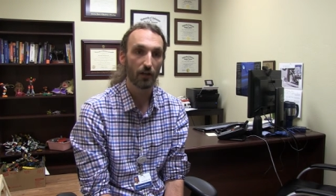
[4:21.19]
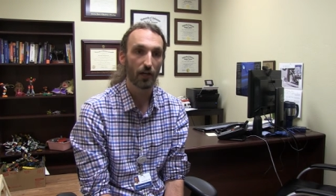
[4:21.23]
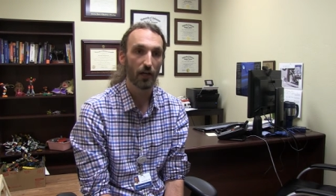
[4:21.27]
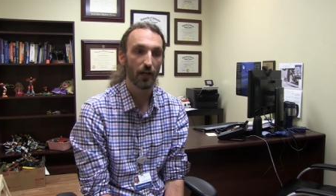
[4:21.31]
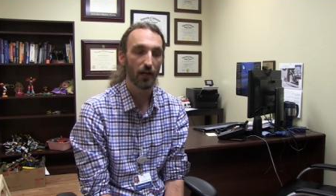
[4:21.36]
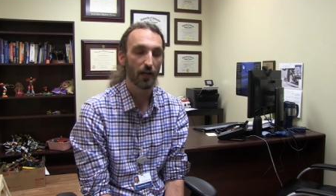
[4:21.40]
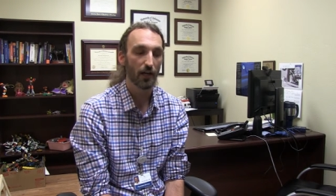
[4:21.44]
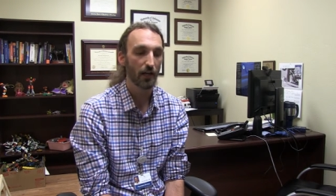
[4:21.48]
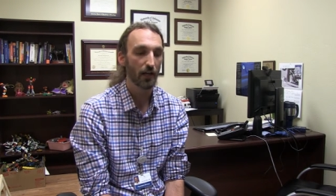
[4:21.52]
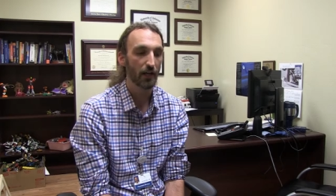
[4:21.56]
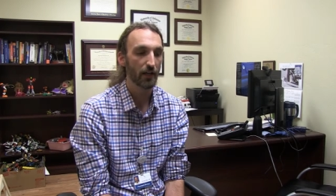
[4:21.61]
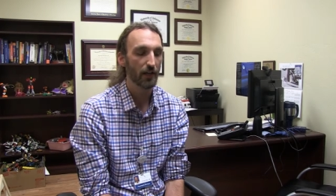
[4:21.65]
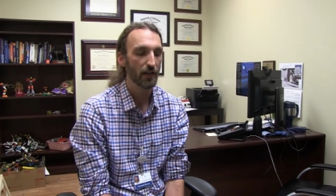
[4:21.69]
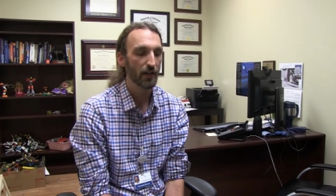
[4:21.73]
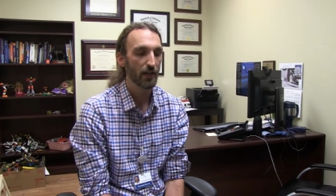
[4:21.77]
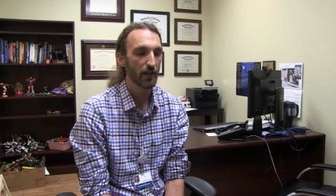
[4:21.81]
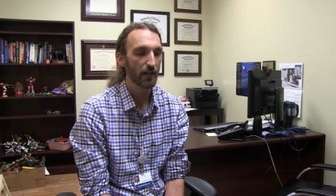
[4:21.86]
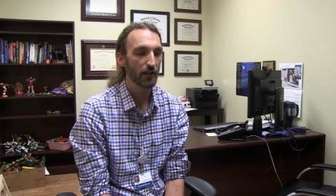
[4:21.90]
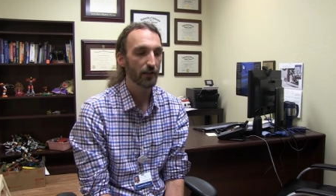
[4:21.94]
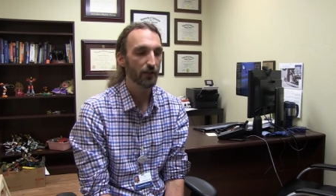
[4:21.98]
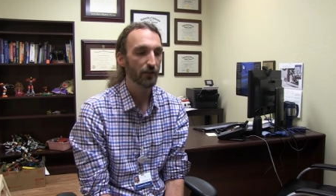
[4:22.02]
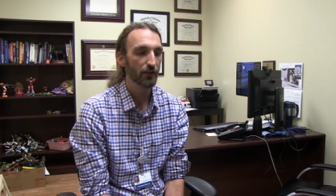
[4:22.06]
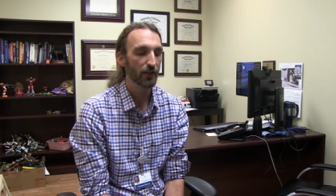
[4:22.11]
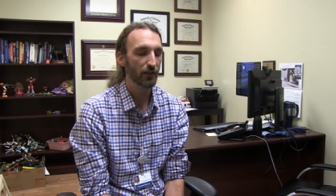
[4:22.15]
Uh,
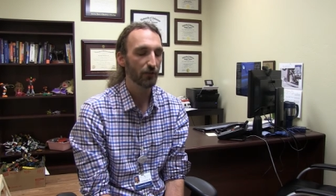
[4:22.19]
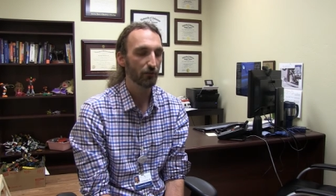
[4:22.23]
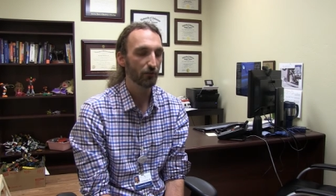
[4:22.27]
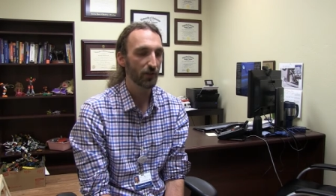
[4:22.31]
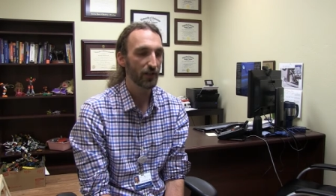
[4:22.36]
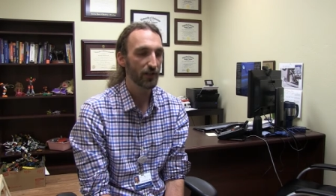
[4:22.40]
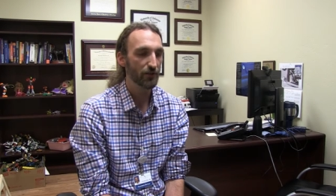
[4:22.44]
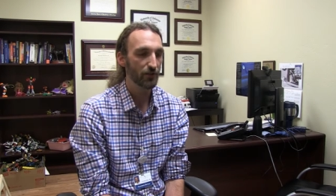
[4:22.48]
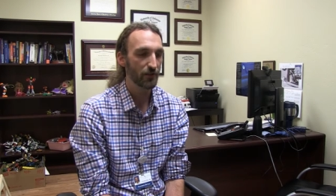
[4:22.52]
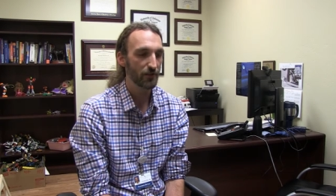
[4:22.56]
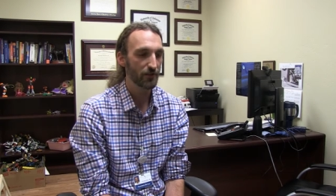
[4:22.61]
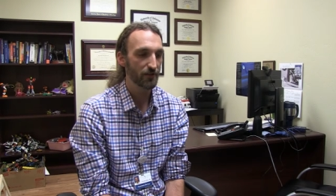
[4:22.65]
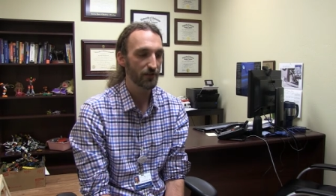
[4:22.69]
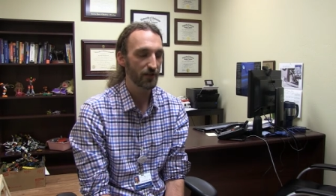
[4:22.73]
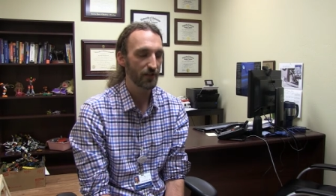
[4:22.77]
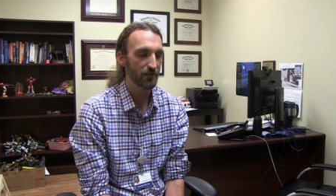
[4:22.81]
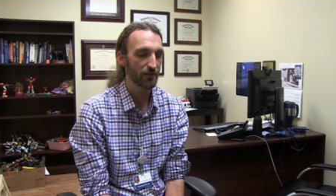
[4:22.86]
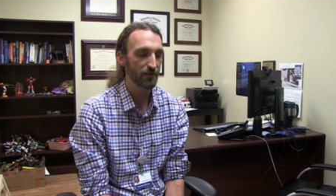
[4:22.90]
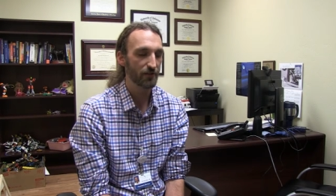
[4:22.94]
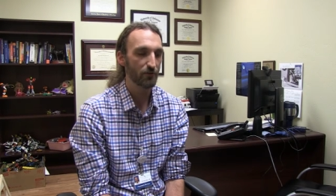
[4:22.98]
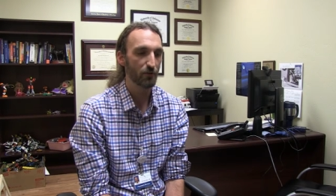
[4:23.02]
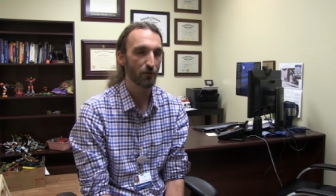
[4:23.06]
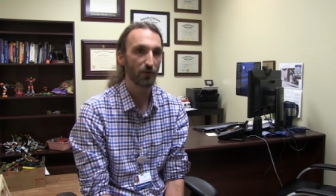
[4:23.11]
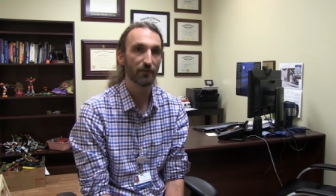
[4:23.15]
you can reach us,
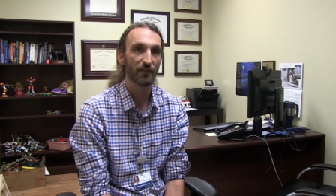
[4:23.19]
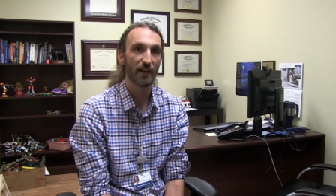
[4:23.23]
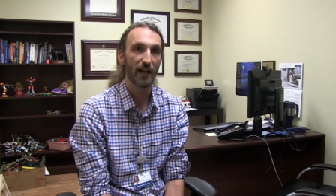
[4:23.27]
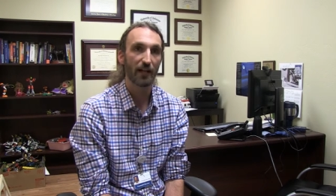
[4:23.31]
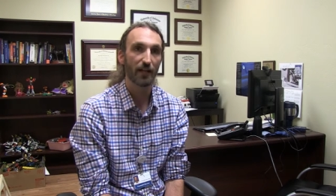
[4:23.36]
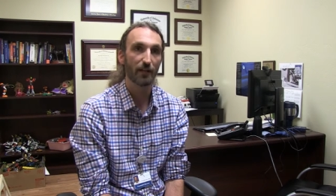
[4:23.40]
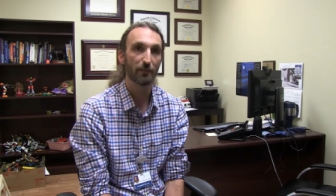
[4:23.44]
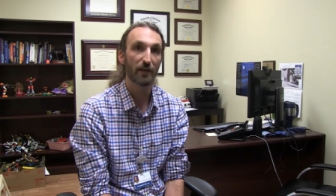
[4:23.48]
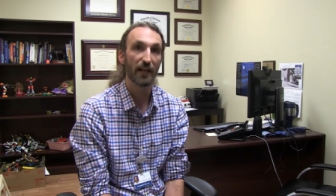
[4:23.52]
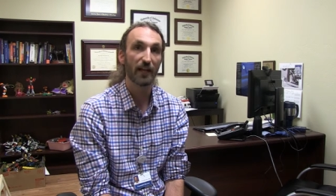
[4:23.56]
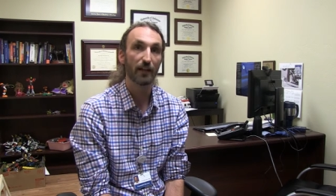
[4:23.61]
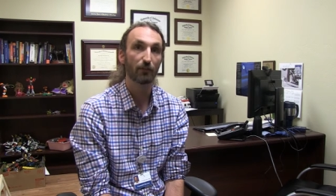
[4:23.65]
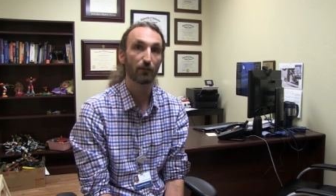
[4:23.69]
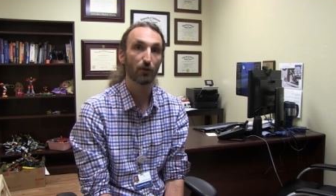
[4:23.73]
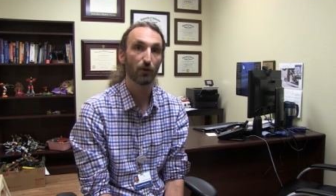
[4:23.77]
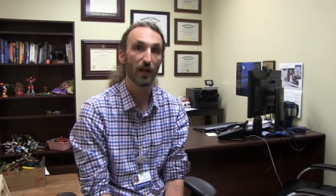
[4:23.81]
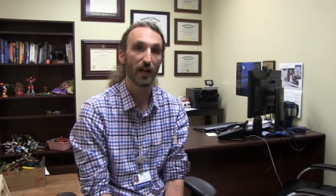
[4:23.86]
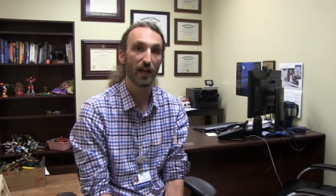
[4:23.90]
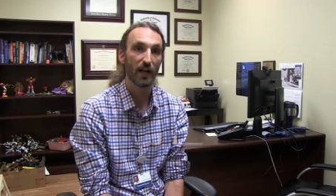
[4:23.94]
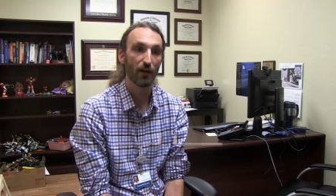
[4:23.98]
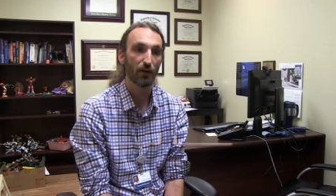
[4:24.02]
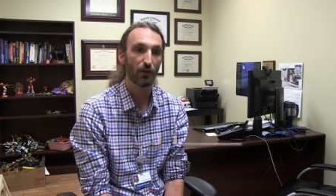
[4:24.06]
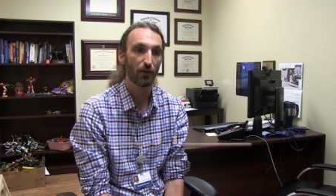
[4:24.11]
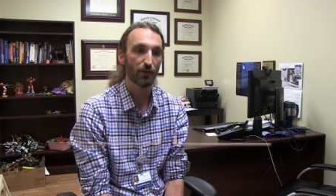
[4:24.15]
it's North Valley Behavioral
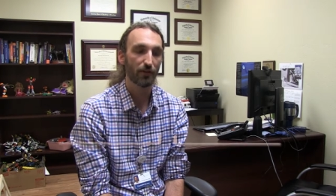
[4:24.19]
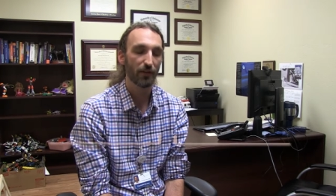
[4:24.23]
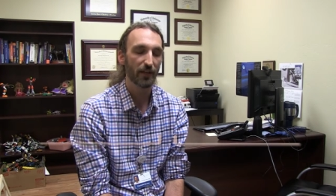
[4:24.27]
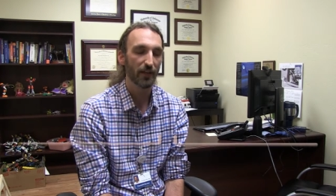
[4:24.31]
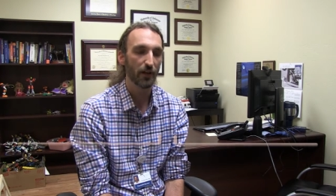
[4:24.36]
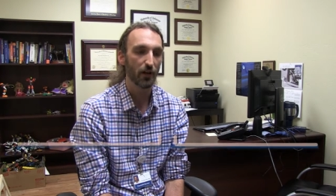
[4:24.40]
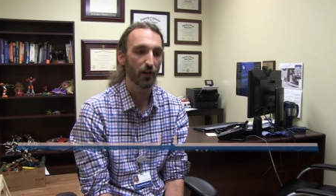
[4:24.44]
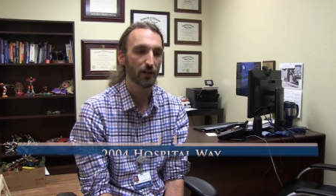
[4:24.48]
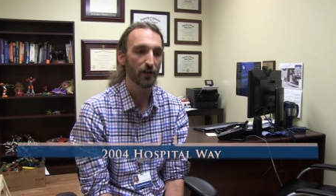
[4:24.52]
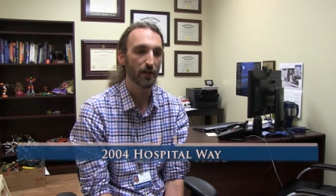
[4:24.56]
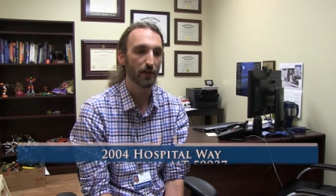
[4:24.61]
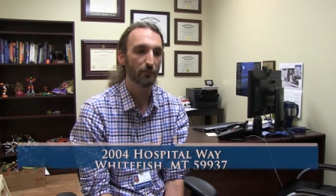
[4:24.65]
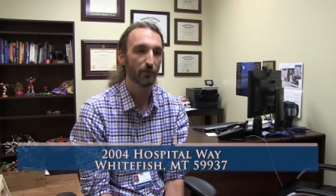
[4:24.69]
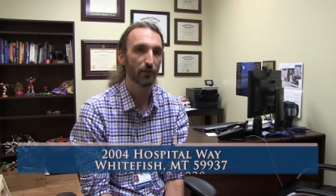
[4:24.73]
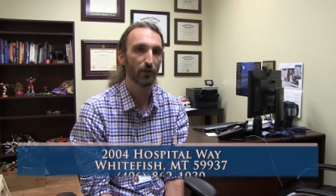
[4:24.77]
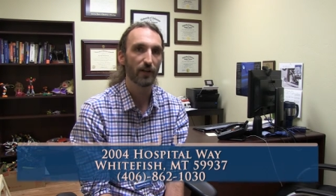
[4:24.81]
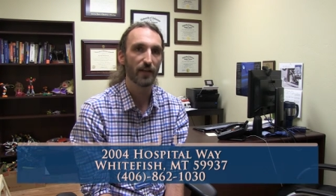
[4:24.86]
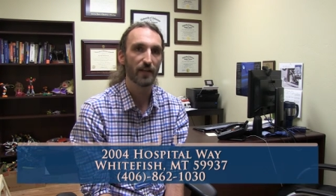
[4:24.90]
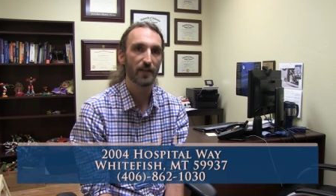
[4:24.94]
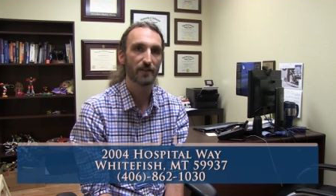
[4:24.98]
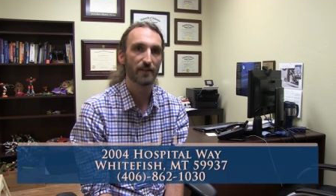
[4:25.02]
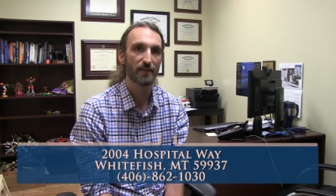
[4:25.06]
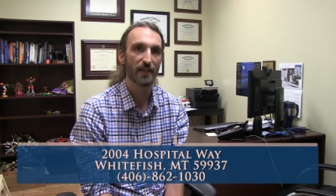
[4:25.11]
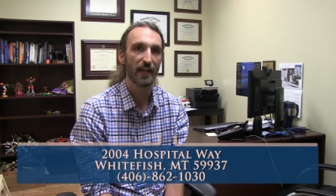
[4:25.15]
Health, and our number
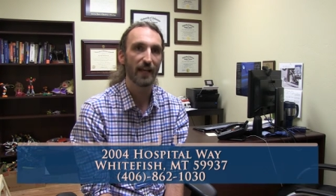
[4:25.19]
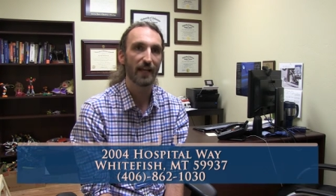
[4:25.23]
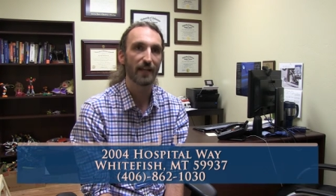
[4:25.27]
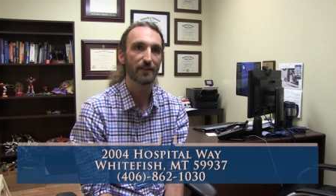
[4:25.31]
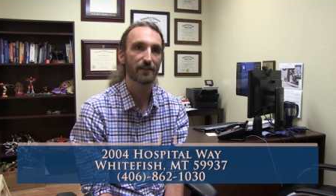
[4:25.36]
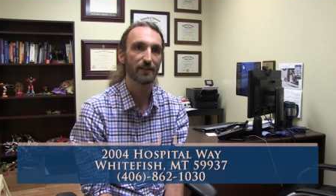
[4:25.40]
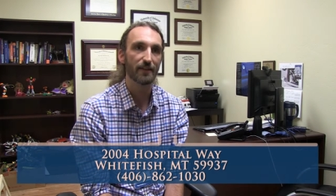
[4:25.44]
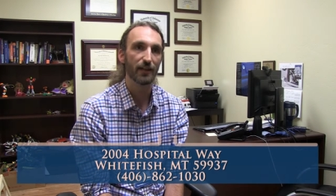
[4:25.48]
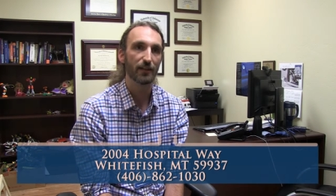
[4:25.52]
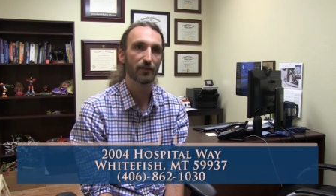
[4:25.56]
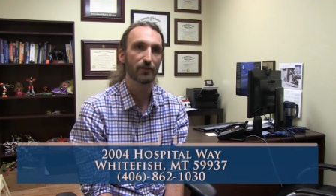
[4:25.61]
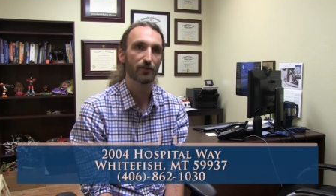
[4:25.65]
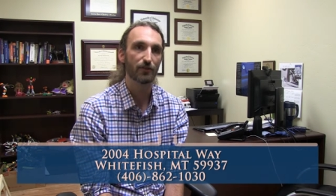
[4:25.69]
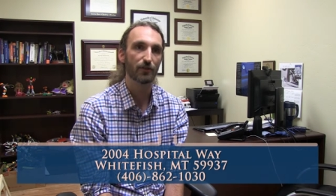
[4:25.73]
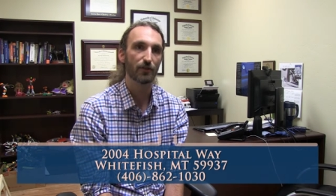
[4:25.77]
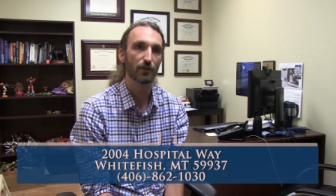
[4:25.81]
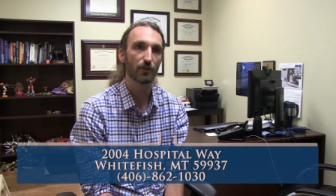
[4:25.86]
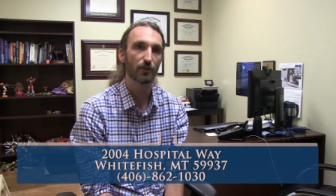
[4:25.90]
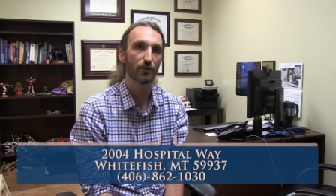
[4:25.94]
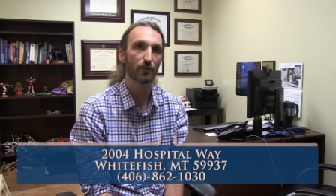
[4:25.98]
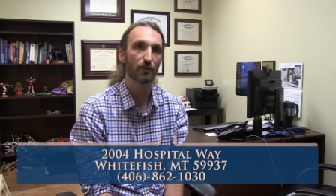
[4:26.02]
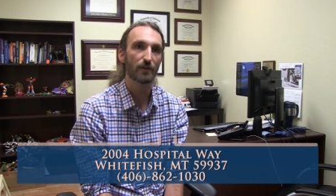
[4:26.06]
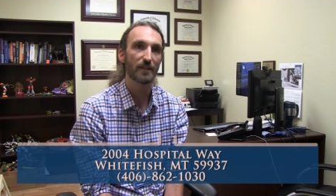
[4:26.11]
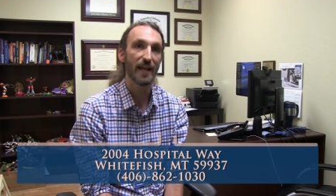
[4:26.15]
is
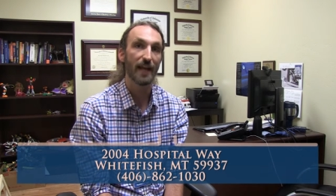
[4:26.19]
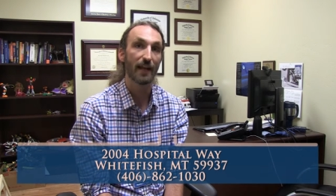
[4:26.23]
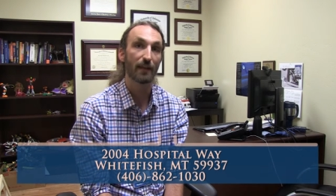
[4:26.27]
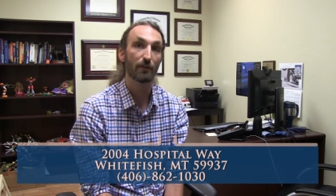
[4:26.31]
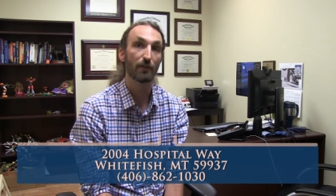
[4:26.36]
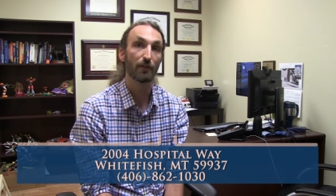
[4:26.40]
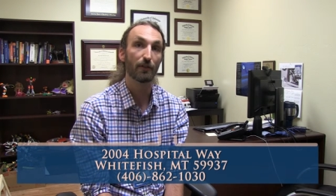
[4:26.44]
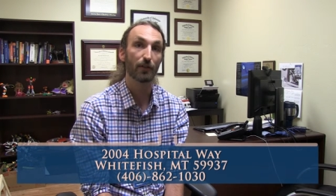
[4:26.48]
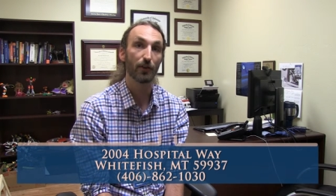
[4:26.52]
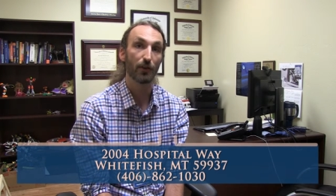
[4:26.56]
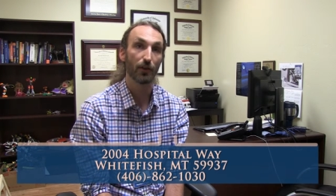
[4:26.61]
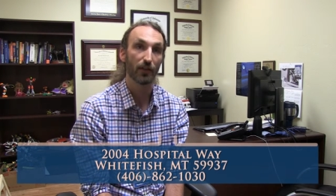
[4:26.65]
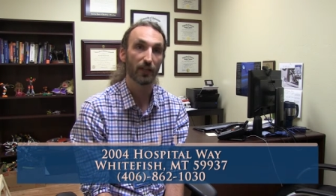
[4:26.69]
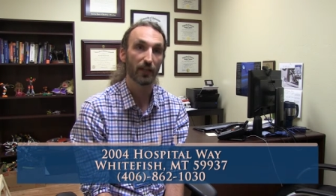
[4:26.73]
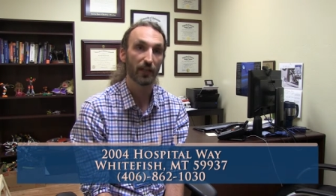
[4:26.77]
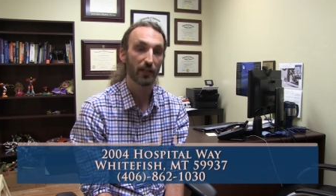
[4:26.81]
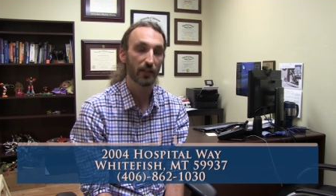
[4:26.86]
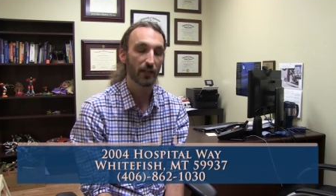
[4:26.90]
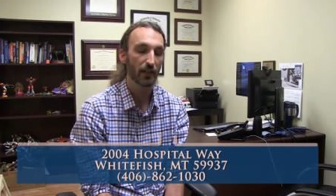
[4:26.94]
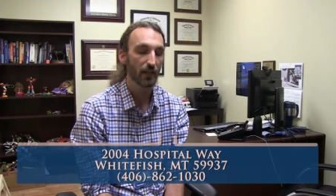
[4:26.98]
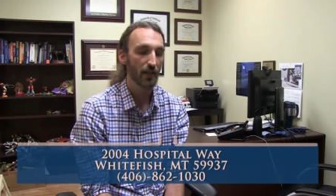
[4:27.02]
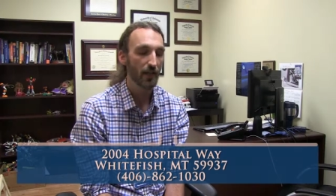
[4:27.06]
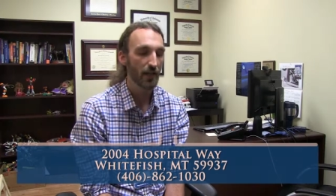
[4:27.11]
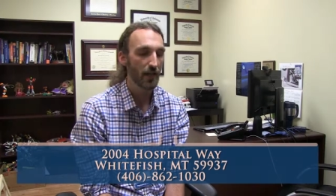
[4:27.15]
862 1030.